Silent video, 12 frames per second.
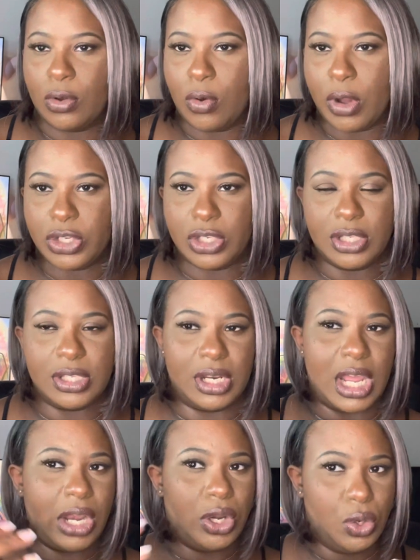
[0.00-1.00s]
questions,
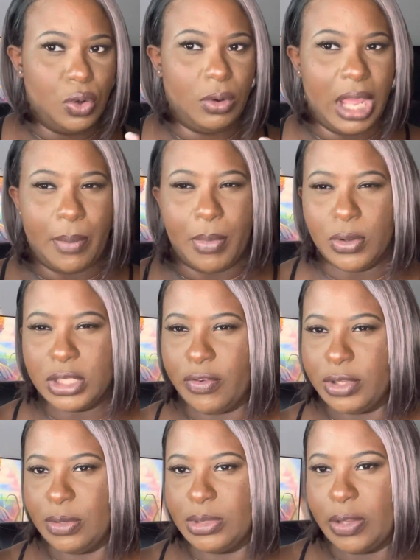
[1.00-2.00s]
and I knew like most of
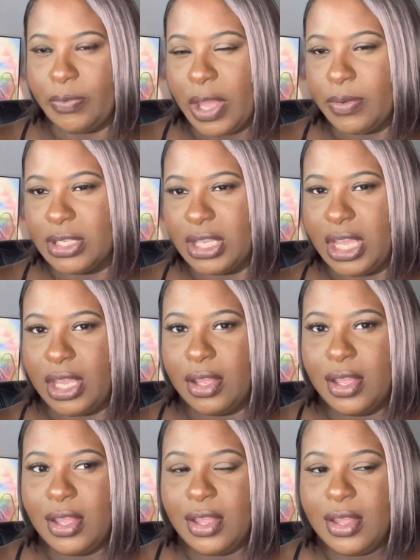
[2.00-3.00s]
it. Some stuff I was like
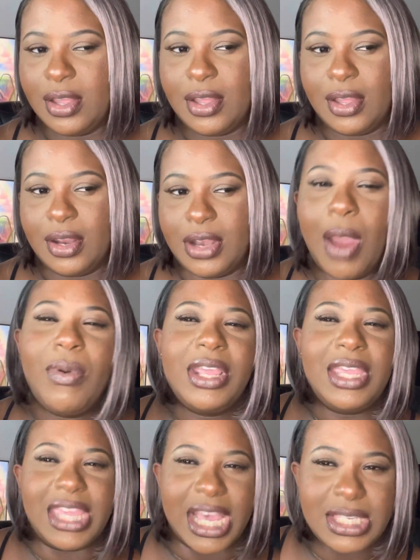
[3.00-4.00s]
not
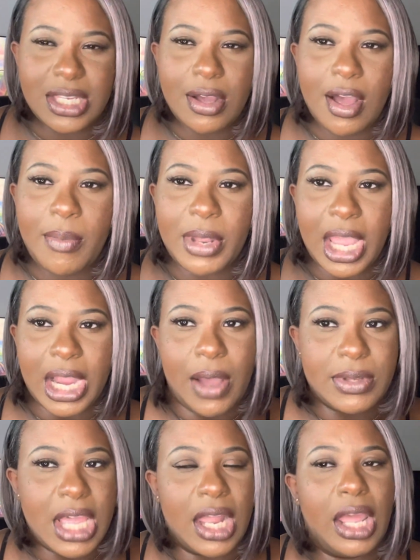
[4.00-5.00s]
really guessing on, but like I
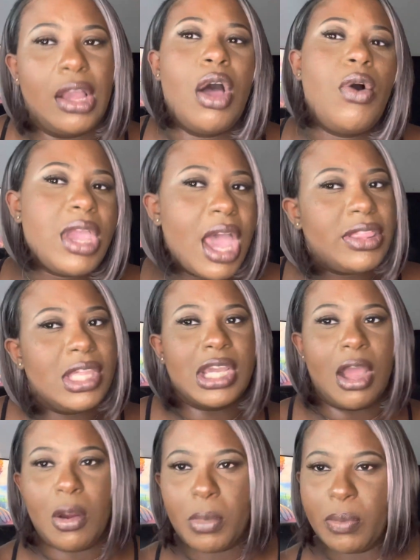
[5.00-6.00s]
was kind of like, oh yeah, I think
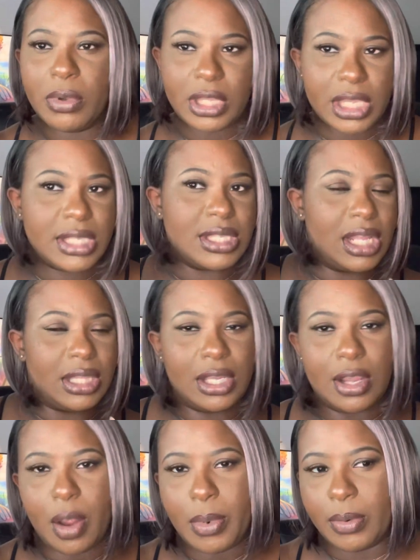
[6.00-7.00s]
I remember this, and I
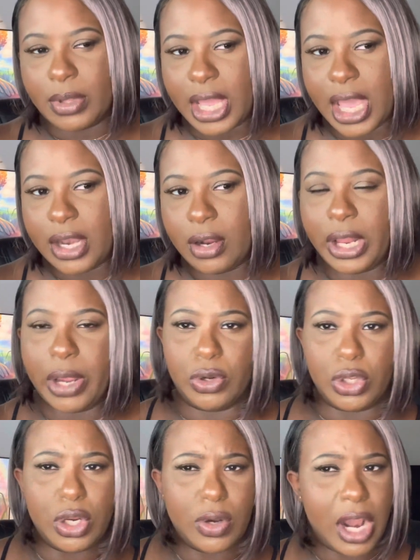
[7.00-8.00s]
think I remember that. And they're like, well,
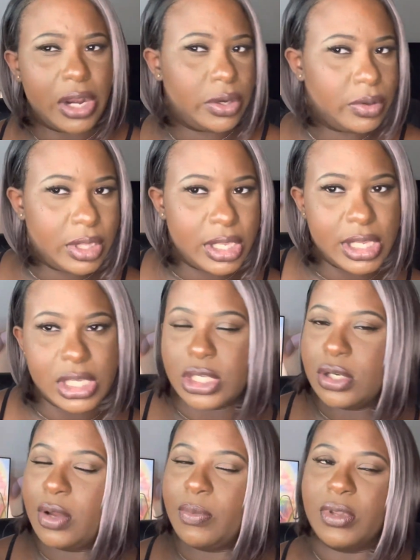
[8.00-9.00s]
do you know how to do this?
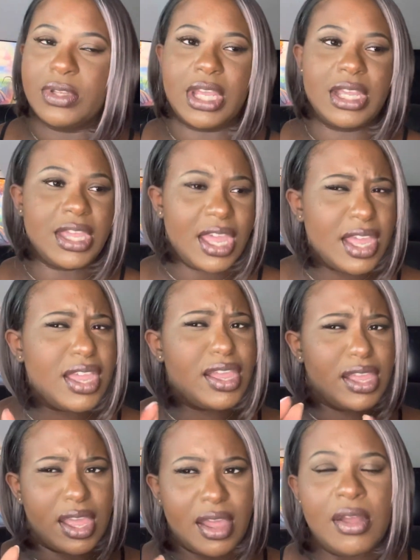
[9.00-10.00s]
You know, I'm just like,
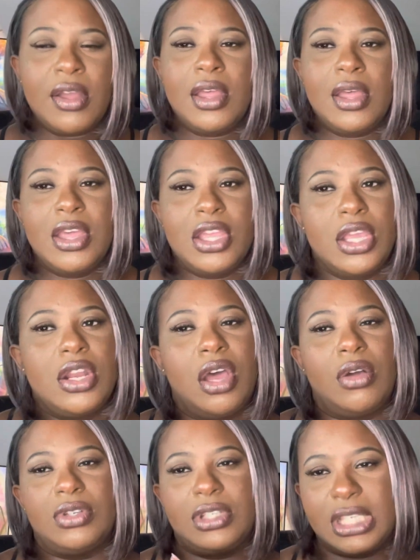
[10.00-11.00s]
yeah. You
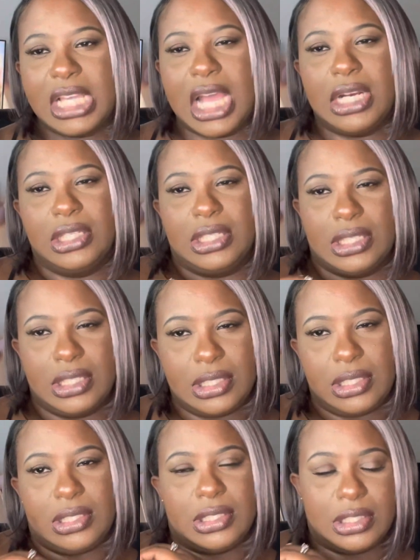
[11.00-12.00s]
know, just kind of
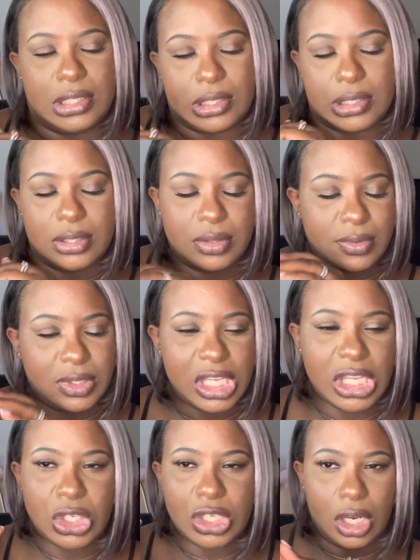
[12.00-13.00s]
just, you know,
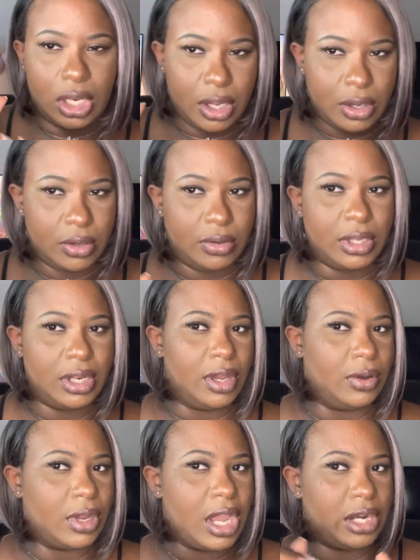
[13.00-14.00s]
teaching along, you
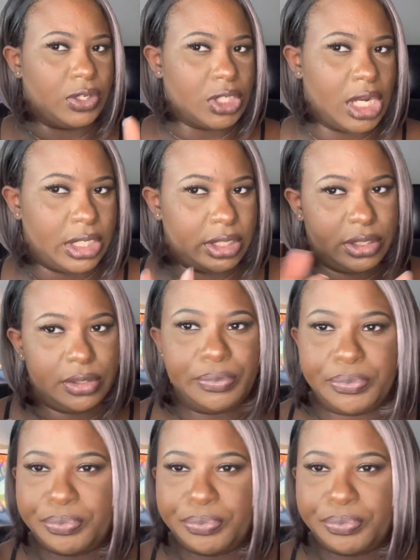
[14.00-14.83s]
know, kind of trying to,